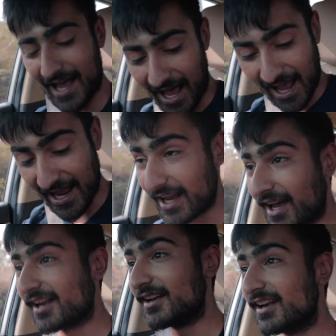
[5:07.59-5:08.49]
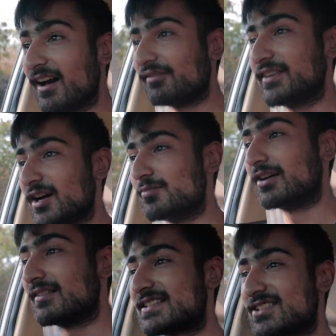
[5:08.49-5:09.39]
I love the
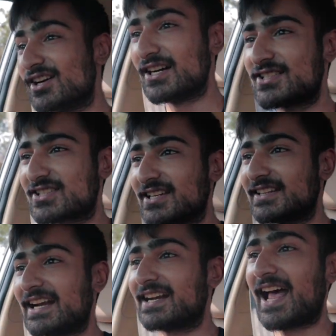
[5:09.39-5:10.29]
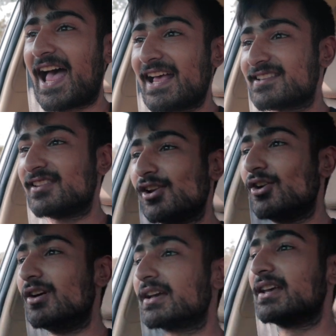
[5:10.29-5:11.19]
amount of surge that it has in the
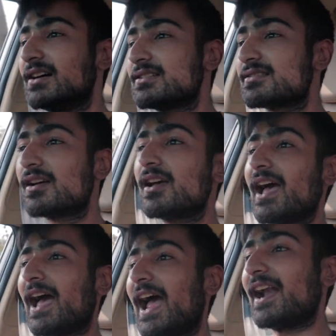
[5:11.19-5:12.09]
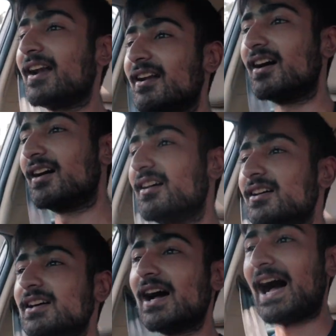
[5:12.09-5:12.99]
lower gears, and
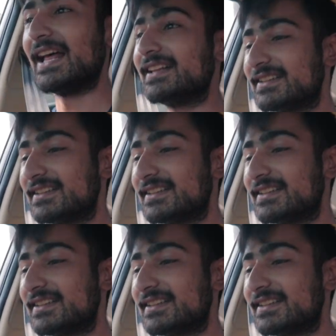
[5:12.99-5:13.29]
I